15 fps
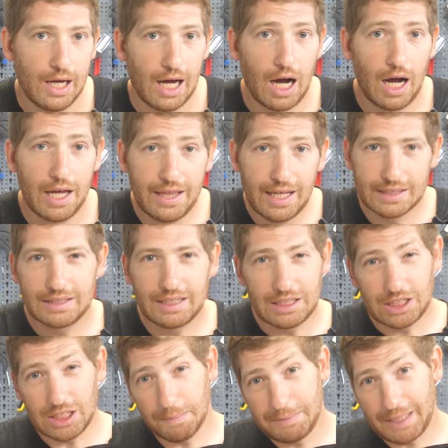and thus the
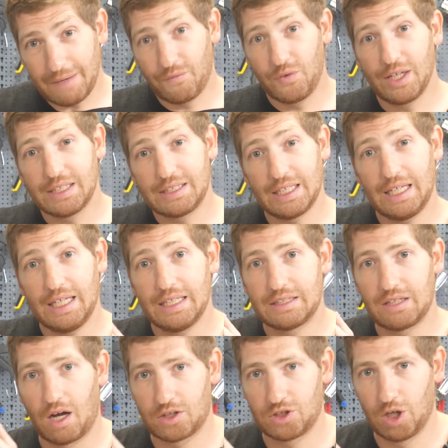ship date for this is
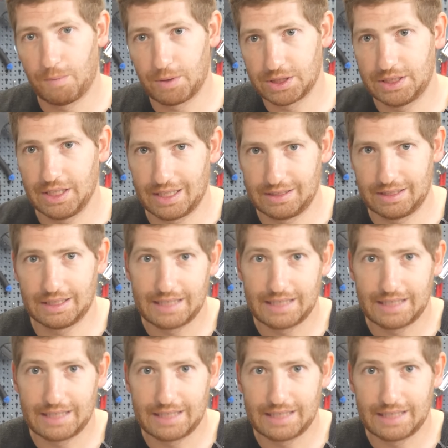October 6th,